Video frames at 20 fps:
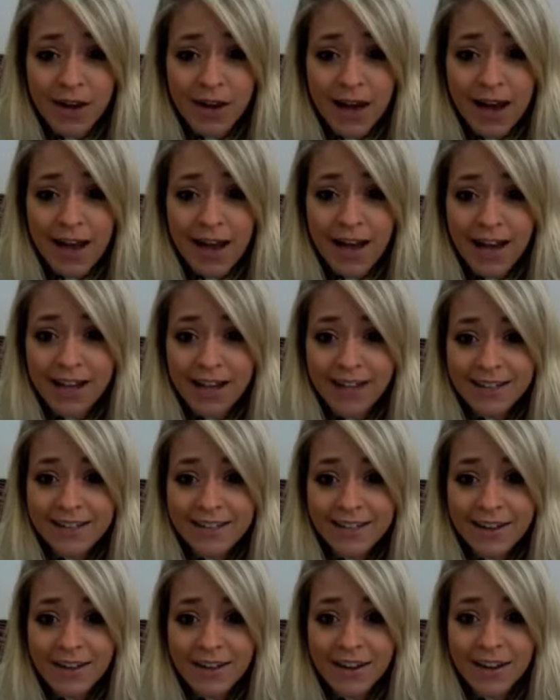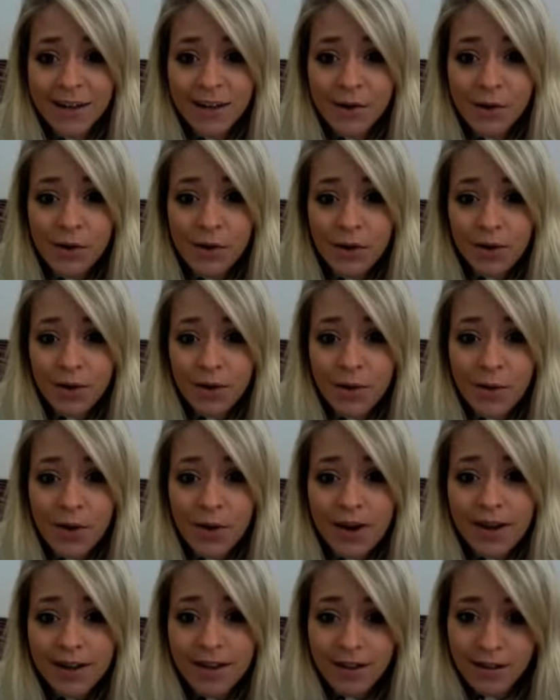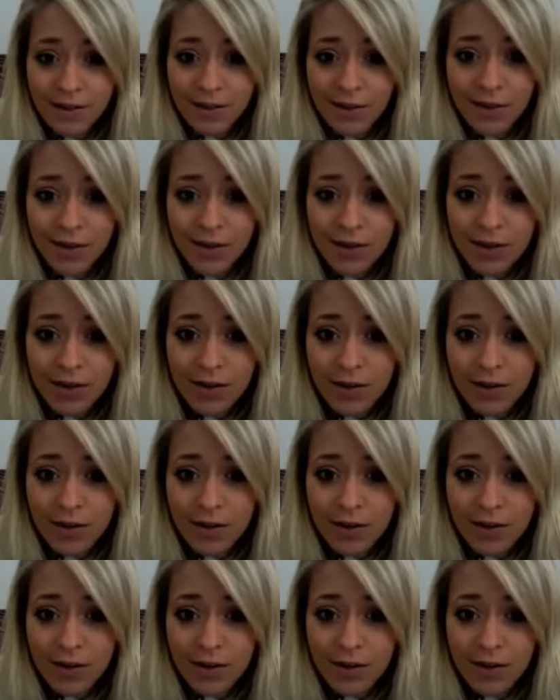and I got quite a lot